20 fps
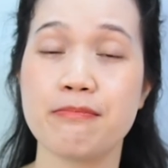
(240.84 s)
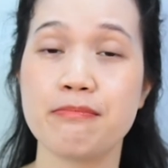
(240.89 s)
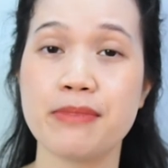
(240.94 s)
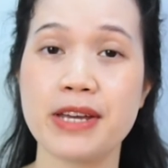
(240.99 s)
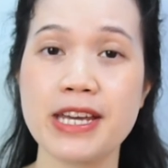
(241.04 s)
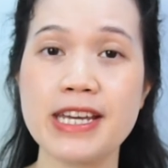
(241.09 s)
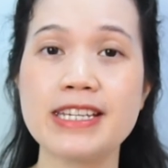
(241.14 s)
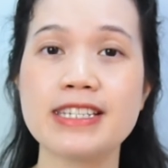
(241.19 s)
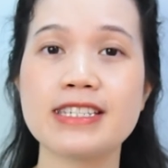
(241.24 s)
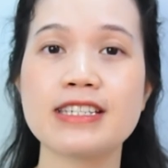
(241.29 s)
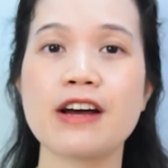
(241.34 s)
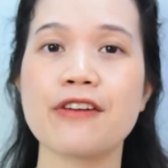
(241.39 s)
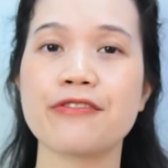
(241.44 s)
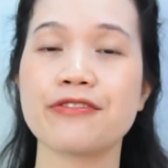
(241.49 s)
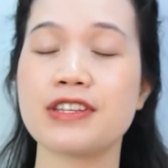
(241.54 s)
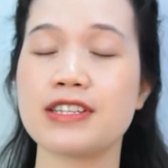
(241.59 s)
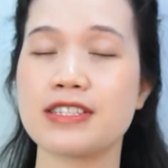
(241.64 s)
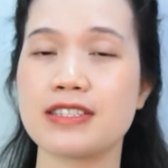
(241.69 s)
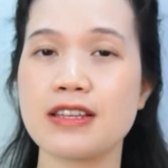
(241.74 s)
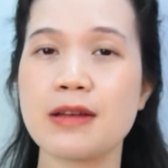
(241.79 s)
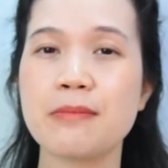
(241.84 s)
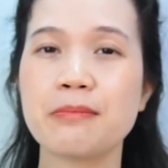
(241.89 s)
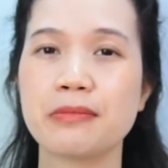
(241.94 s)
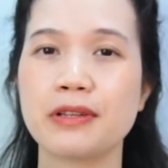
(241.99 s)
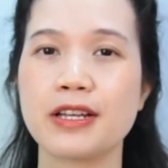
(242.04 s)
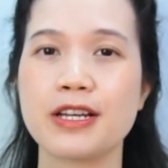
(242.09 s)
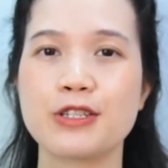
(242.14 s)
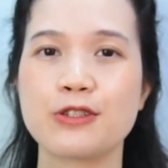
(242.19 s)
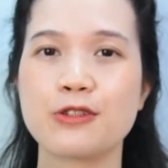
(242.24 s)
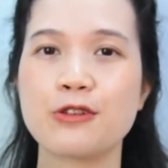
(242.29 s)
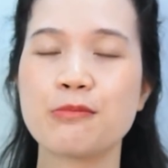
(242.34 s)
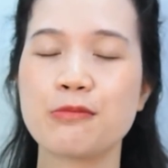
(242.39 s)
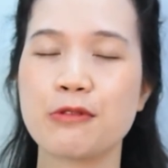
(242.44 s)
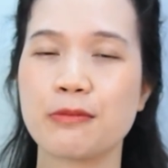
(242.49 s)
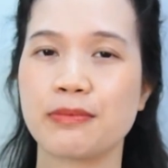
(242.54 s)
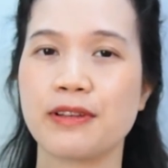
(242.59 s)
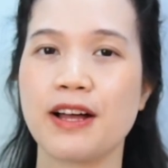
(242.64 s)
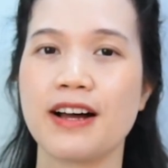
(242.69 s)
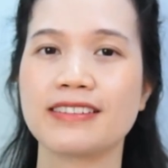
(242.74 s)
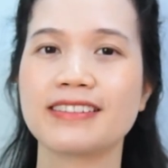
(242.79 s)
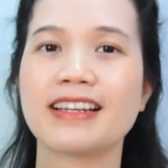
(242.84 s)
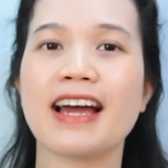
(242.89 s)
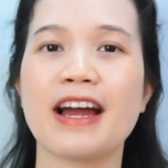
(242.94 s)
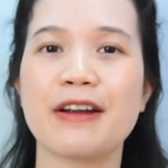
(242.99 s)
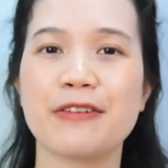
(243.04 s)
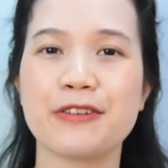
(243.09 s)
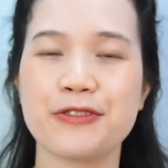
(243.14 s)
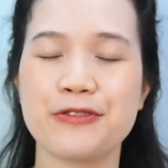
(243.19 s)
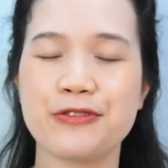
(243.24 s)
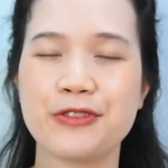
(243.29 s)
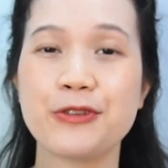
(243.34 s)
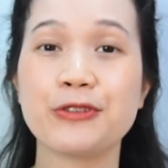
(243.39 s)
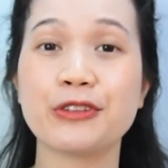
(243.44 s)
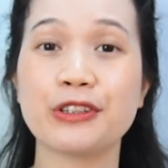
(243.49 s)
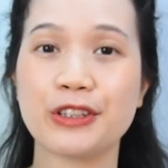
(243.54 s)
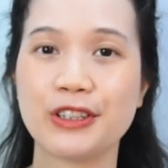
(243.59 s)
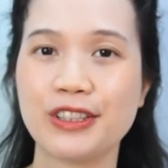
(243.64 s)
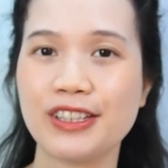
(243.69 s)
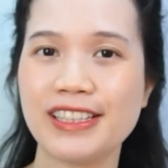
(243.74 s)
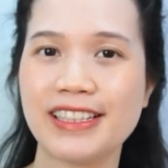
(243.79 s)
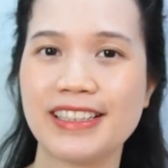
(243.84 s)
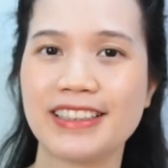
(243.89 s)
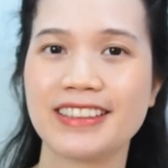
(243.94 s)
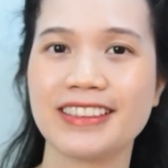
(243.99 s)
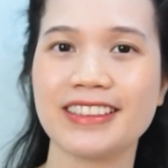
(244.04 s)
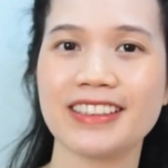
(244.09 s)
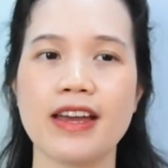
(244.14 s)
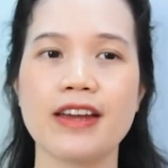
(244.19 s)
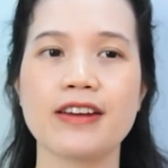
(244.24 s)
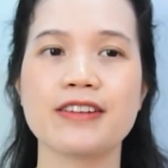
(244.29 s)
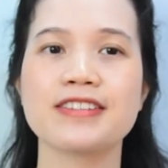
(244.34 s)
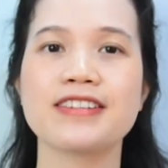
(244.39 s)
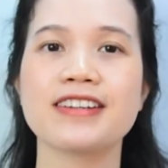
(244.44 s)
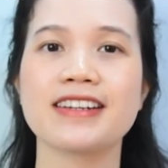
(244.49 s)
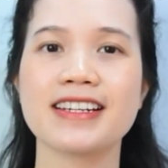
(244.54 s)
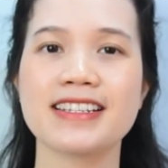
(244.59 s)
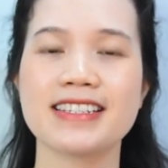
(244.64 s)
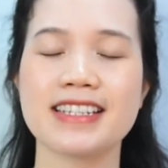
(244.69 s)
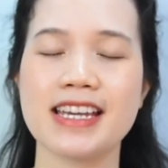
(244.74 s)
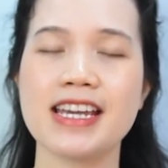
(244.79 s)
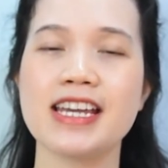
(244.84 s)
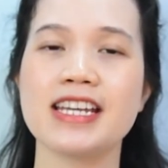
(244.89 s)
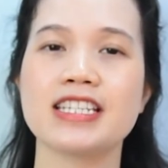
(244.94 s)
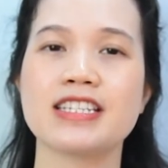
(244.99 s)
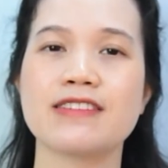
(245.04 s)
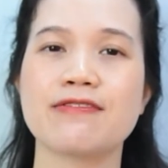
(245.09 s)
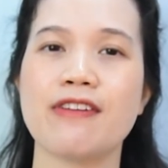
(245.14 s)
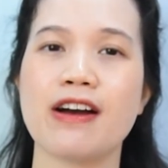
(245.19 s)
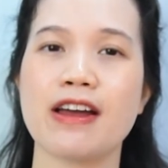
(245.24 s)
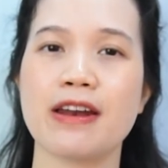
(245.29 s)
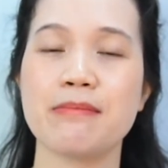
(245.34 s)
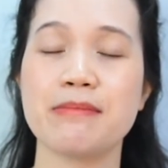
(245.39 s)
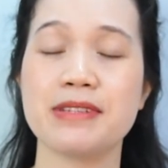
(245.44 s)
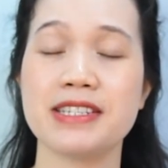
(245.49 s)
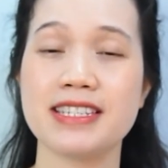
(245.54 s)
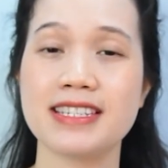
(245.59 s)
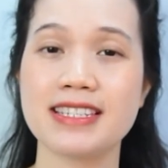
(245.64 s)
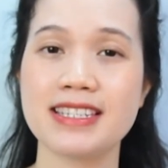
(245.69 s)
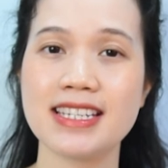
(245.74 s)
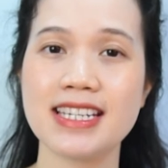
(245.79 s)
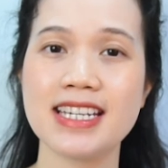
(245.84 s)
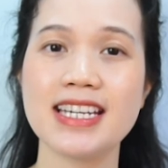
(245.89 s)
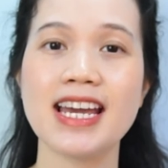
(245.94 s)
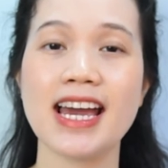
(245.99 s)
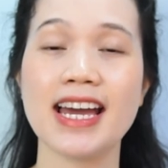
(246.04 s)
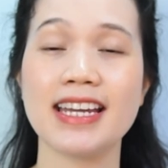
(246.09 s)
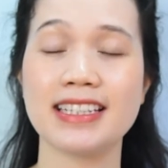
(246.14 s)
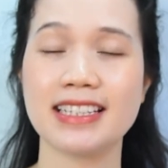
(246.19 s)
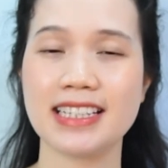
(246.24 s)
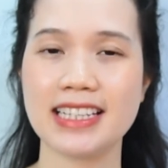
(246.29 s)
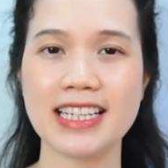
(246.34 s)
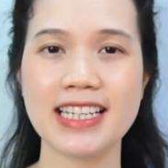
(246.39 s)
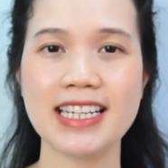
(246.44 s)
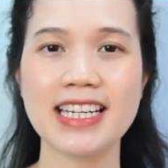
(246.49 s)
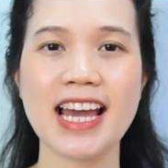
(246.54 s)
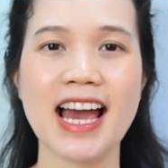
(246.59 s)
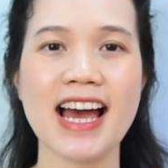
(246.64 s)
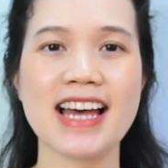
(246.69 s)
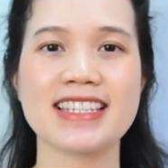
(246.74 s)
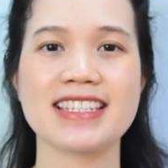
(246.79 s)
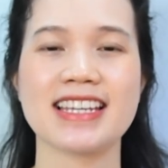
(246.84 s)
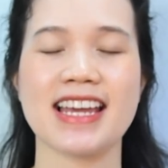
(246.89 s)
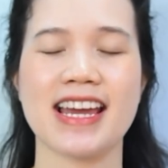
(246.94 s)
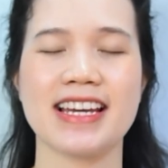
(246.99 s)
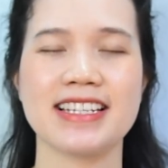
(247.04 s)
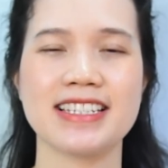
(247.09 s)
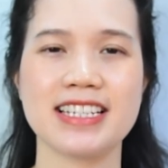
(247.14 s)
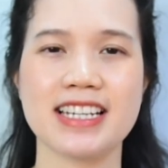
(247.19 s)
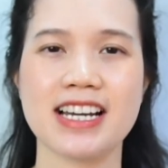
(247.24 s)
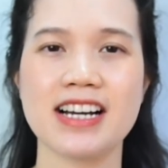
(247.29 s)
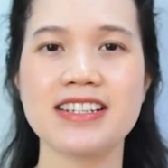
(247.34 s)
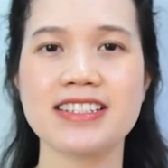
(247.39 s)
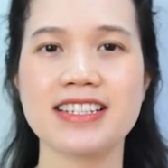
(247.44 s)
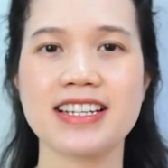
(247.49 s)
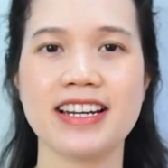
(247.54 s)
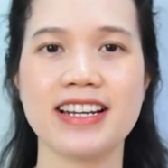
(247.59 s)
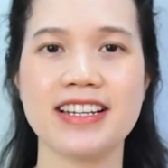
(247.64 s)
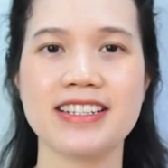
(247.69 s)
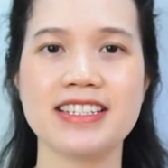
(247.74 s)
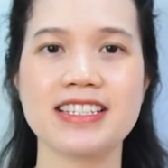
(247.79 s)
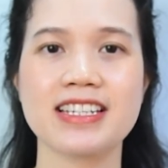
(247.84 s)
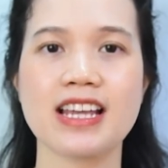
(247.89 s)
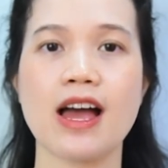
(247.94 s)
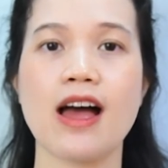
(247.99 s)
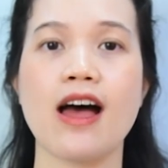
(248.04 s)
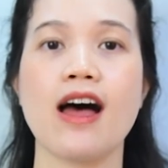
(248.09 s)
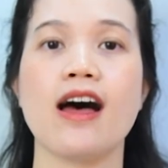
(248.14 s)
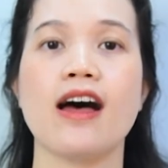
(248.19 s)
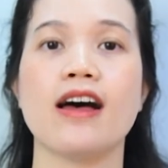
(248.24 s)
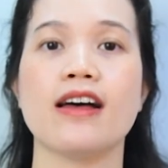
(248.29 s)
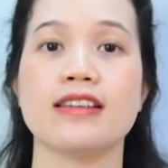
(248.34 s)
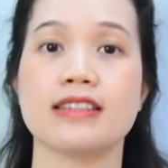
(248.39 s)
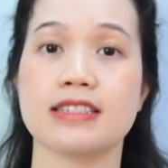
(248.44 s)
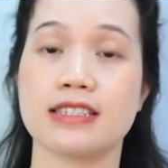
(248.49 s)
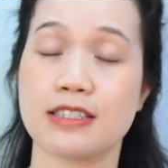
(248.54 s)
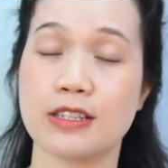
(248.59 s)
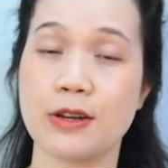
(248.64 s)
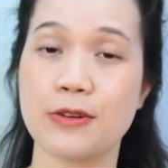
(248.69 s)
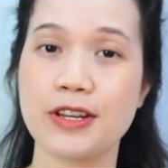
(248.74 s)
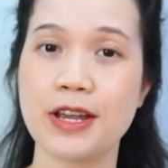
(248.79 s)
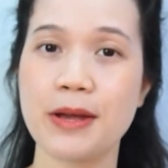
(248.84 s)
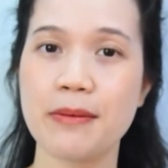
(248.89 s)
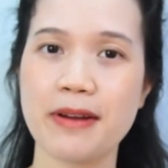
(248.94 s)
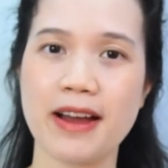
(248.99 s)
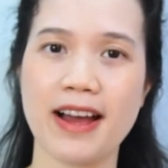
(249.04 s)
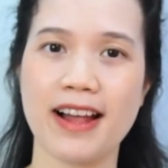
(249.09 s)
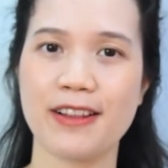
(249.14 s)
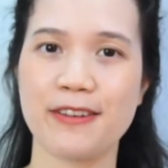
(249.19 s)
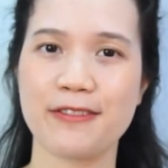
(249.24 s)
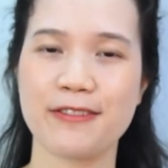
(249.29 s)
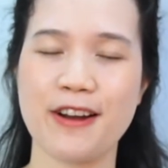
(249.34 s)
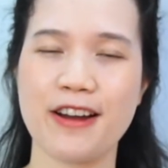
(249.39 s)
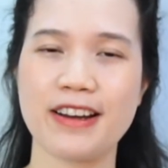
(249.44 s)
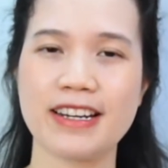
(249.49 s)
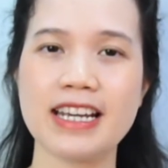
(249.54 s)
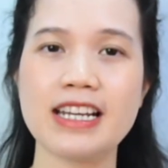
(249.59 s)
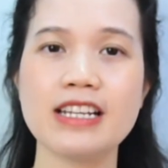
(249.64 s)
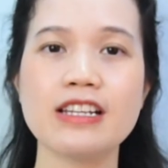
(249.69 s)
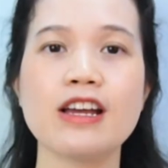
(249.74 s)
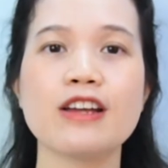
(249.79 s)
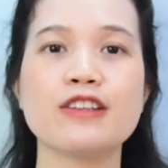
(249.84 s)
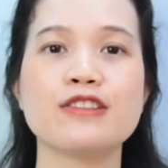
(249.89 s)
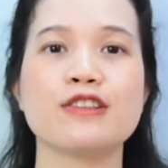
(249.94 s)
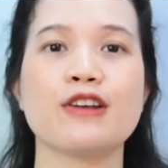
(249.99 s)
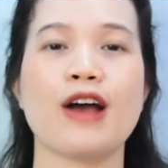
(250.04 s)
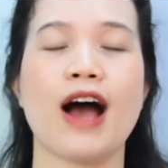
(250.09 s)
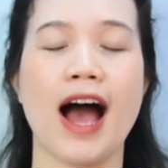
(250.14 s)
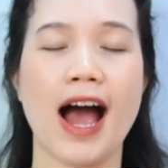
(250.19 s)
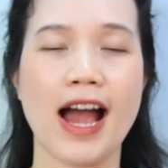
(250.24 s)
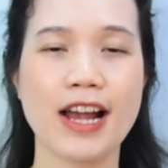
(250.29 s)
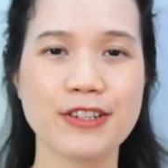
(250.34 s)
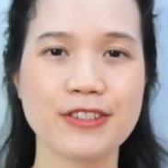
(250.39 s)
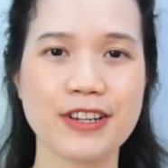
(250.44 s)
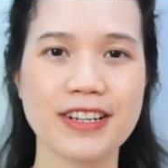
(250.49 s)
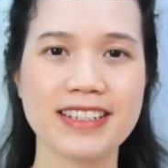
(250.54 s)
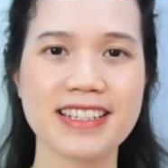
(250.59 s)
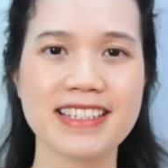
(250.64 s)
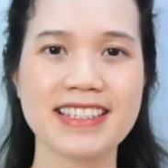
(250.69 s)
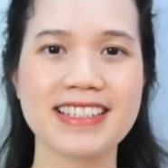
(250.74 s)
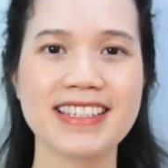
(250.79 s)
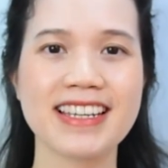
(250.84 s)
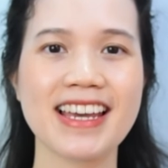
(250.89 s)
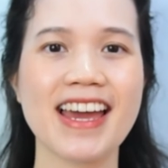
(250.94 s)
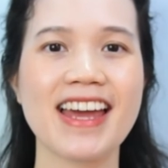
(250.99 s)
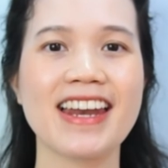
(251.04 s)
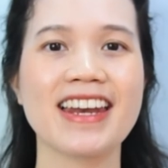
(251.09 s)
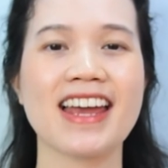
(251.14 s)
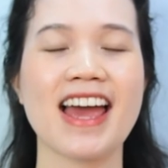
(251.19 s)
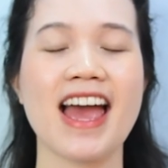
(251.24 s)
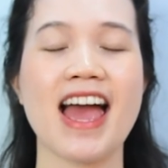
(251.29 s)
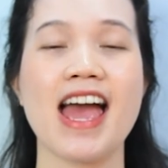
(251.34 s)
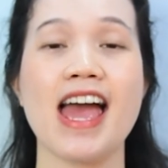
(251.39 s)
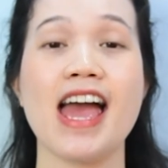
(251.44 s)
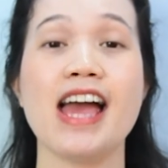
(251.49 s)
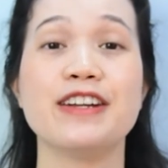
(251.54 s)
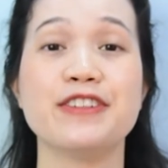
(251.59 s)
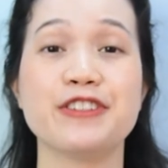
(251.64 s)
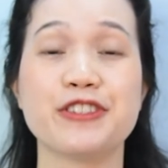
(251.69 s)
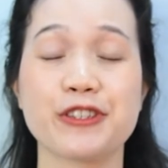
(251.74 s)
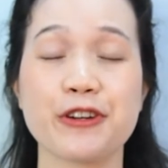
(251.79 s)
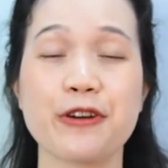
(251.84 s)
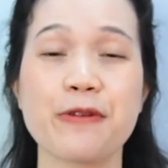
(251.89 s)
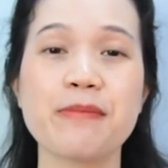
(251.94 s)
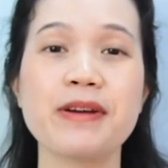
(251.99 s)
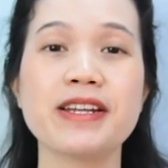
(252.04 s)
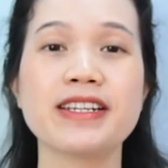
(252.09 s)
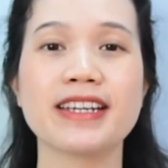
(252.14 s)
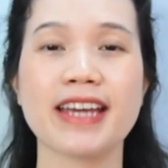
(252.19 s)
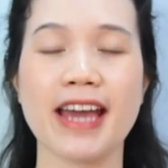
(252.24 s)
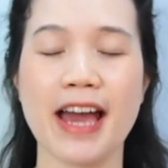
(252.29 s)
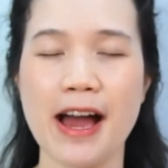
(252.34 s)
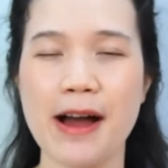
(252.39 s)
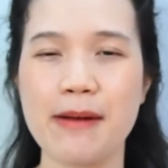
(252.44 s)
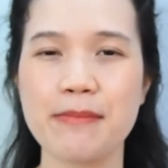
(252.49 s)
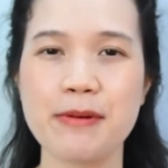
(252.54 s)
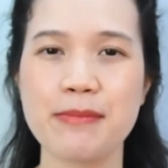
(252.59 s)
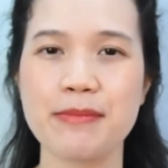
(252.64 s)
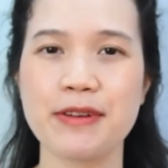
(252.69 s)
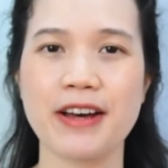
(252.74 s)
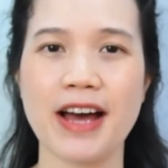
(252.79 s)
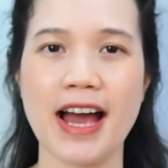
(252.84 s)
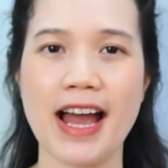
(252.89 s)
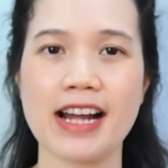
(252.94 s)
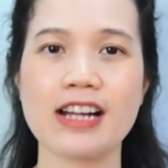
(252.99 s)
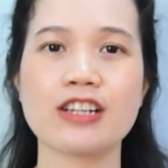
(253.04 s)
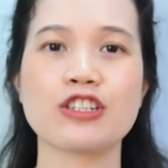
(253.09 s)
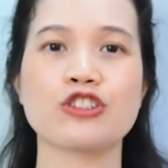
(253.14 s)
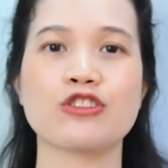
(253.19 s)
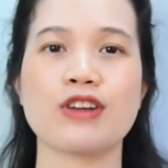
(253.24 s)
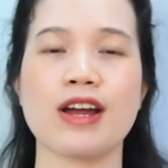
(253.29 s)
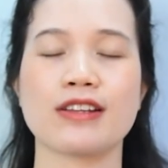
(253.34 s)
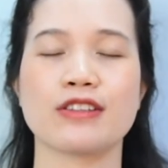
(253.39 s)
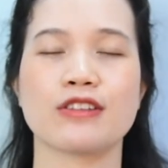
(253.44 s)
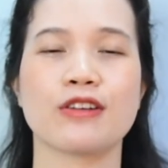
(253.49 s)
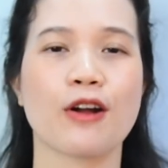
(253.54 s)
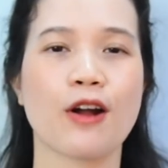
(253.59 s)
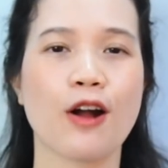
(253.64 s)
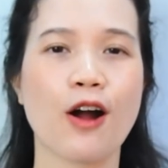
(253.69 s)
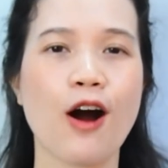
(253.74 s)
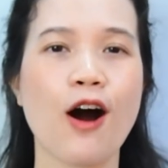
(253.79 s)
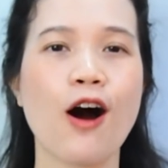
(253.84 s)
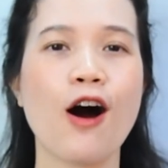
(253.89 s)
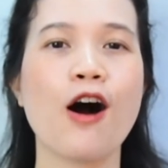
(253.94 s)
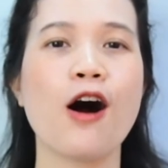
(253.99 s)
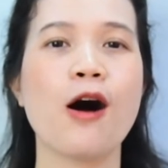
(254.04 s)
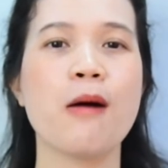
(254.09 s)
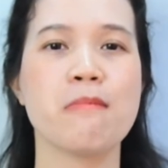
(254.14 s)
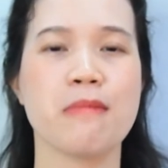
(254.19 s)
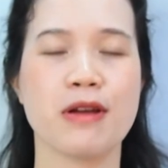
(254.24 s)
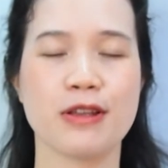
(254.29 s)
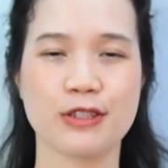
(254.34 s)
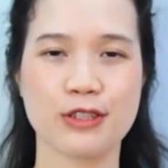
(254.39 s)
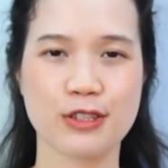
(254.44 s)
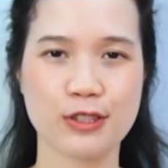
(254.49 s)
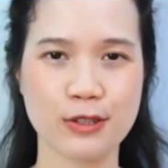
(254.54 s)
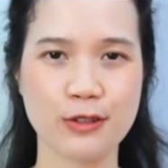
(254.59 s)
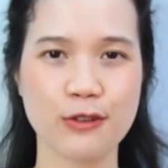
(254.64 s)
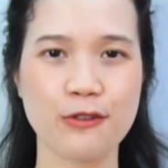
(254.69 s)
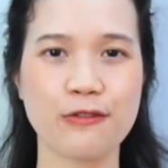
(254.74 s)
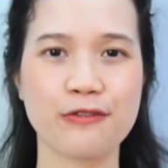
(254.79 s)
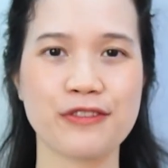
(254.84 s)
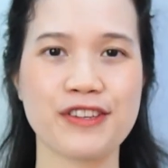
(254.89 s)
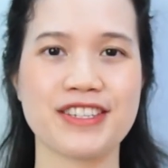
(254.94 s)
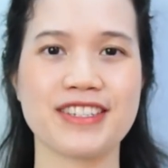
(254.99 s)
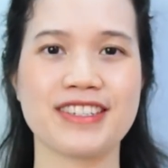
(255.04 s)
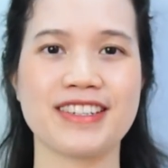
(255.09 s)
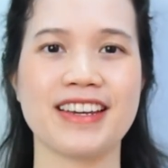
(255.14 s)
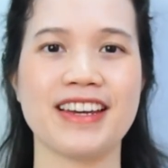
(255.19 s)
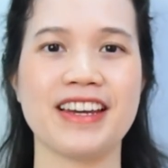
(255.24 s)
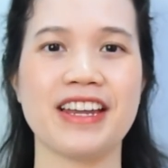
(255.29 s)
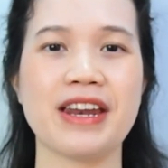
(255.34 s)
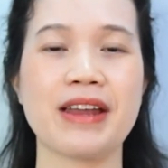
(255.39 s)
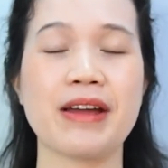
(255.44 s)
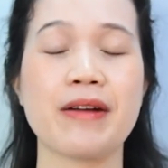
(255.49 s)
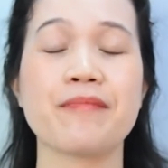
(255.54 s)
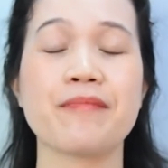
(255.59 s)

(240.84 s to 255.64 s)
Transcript: base of the Sunplay Super Block that I reviewed earlier. It also contains vitamin C and E as antioxidants, sodium hyaluronic to hydrate the skin, and German chamomile extract to calm and soothe the skin.